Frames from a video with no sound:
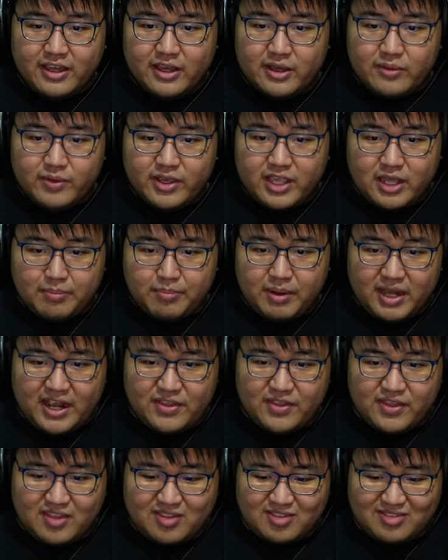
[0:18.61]
We can buy
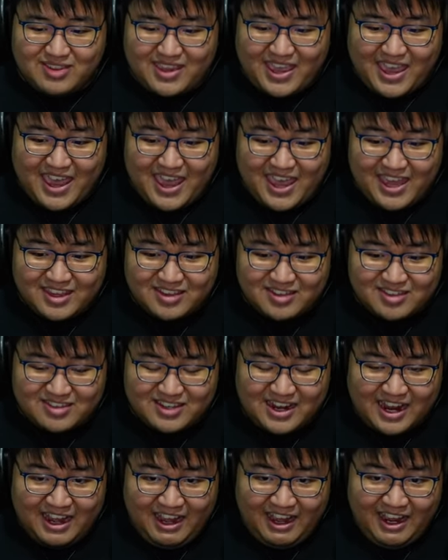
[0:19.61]
this 10
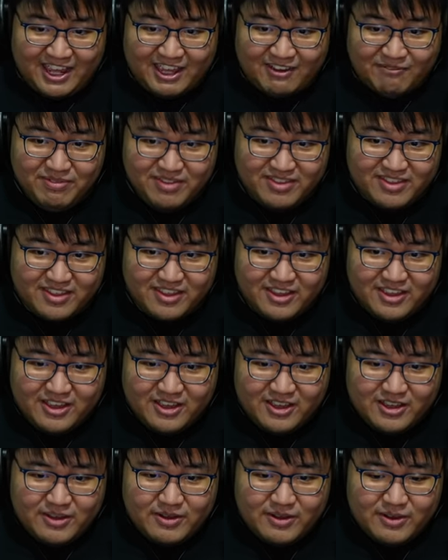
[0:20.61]
times,
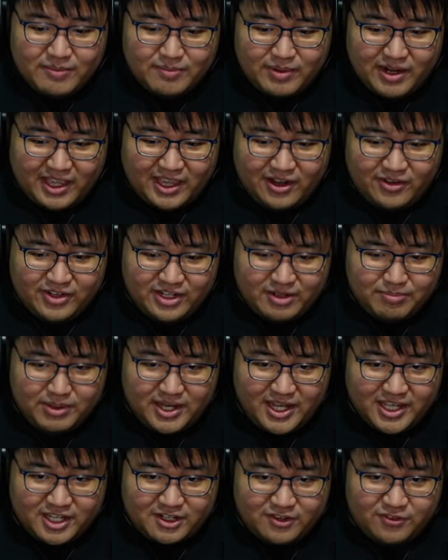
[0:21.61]
but I can only
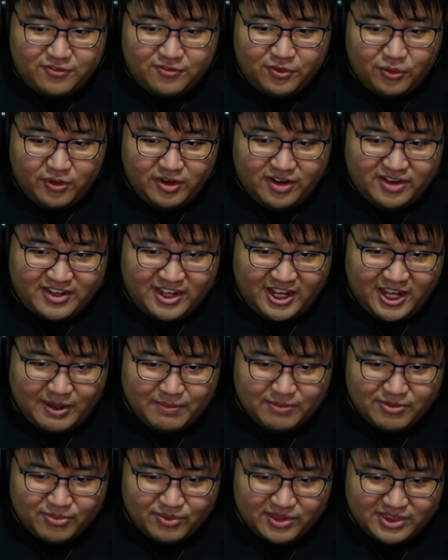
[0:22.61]
buy it four
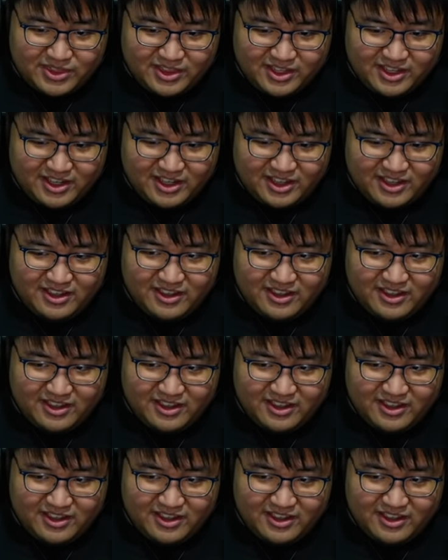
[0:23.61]
times with the,